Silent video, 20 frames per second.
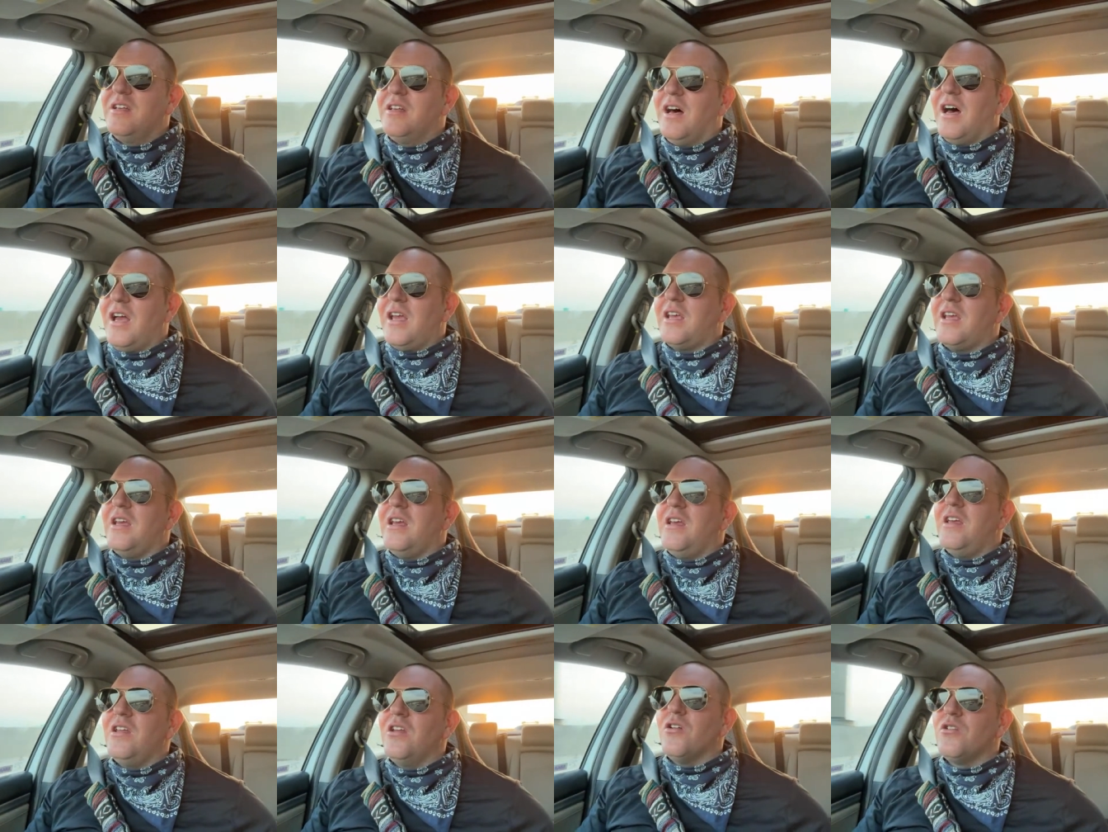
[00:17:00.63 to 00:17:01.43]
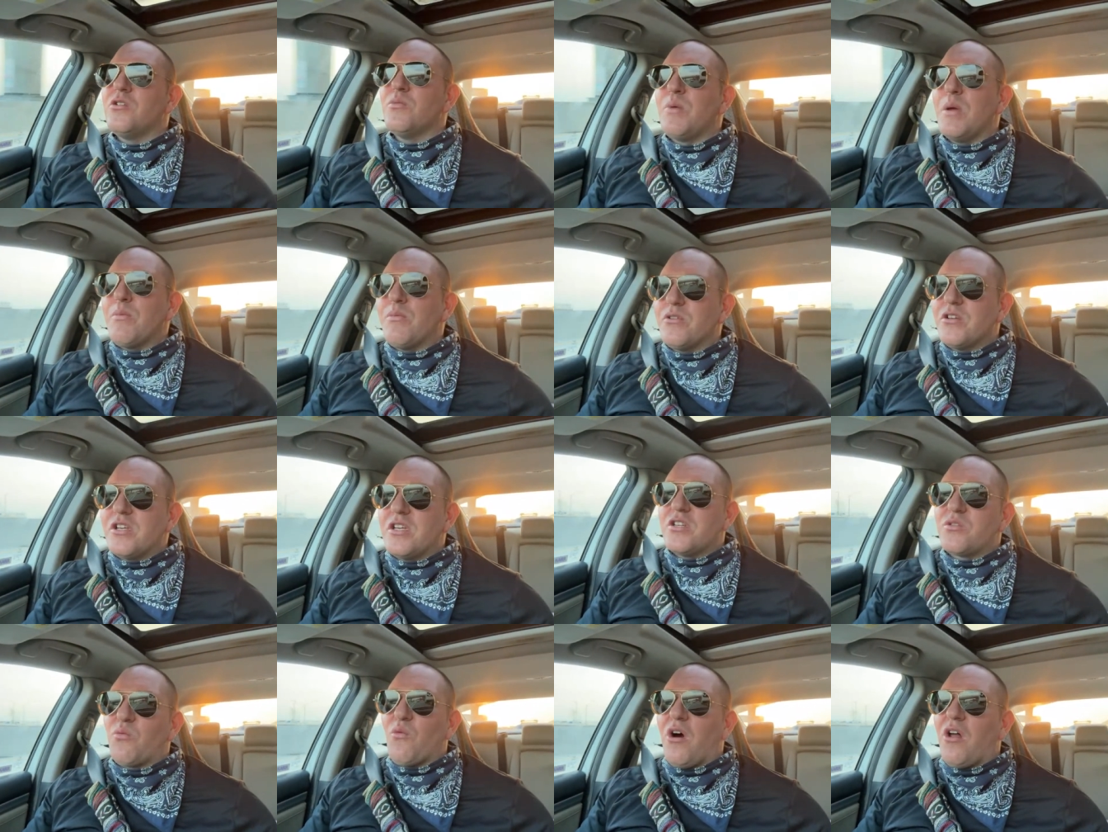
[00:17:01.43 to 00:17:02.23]
Like, do people
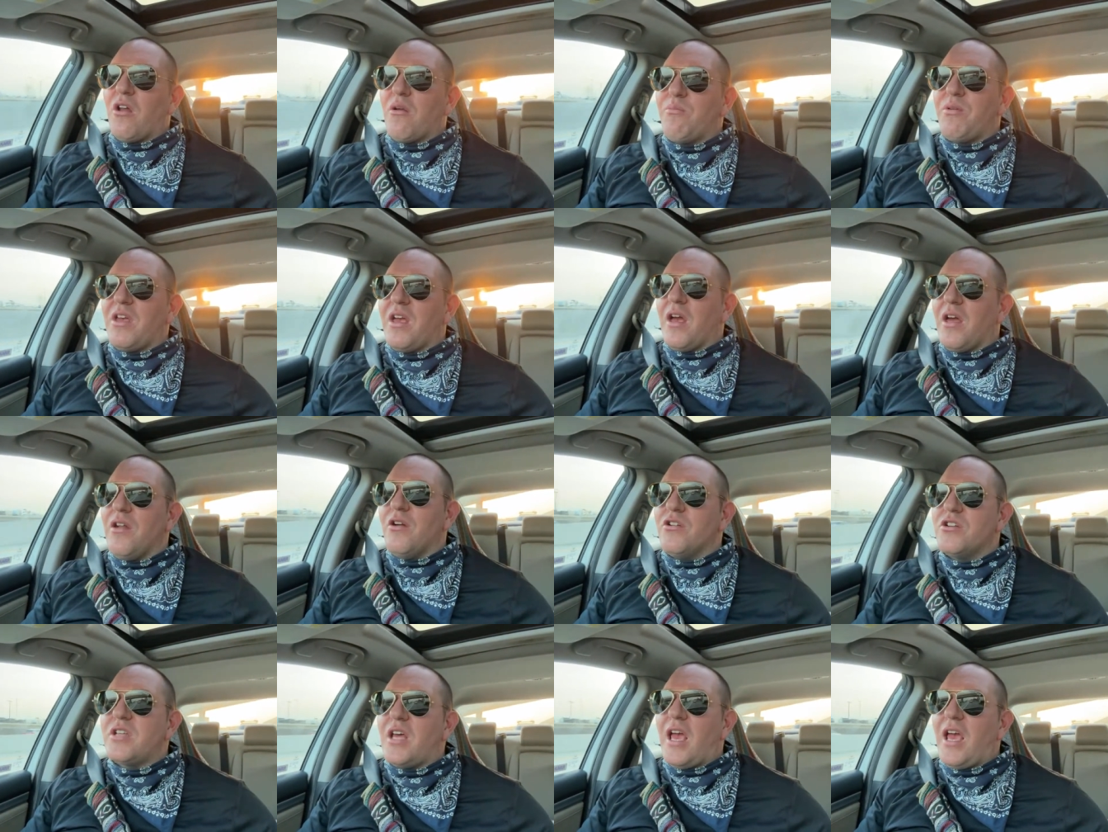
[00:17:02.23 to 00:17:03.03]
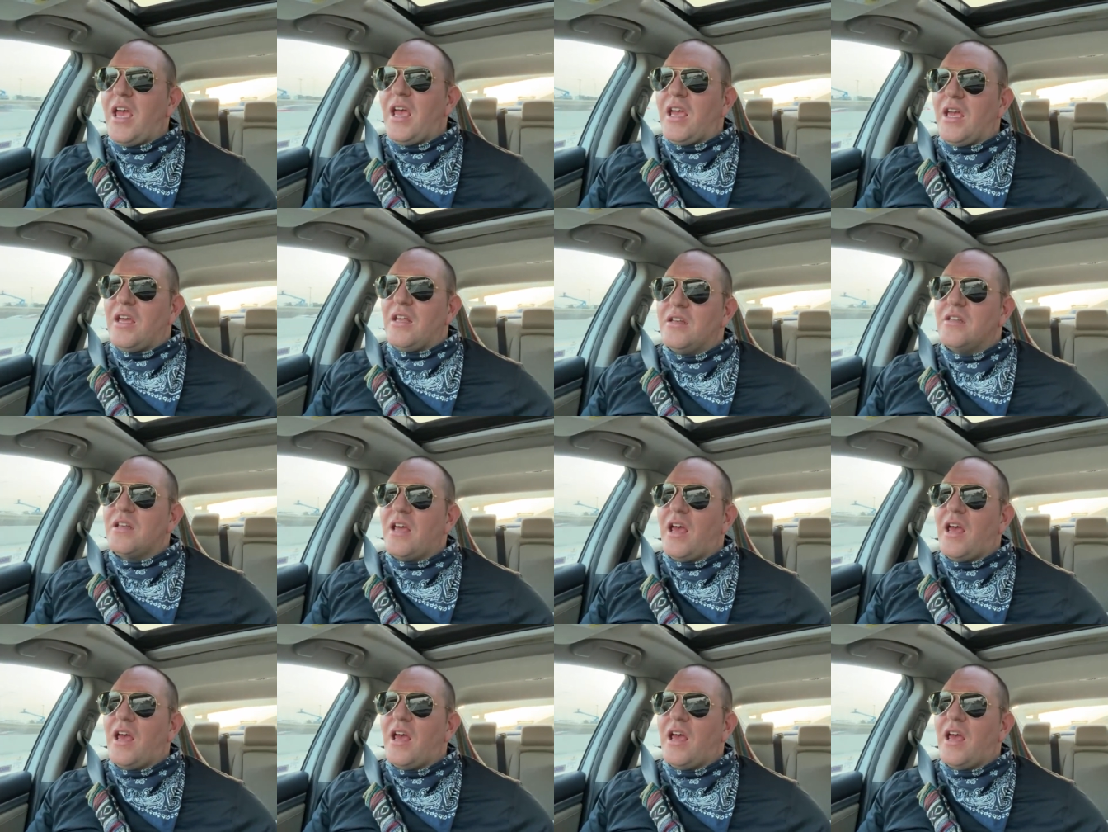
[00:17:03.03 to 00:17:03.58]
just want to be entertained?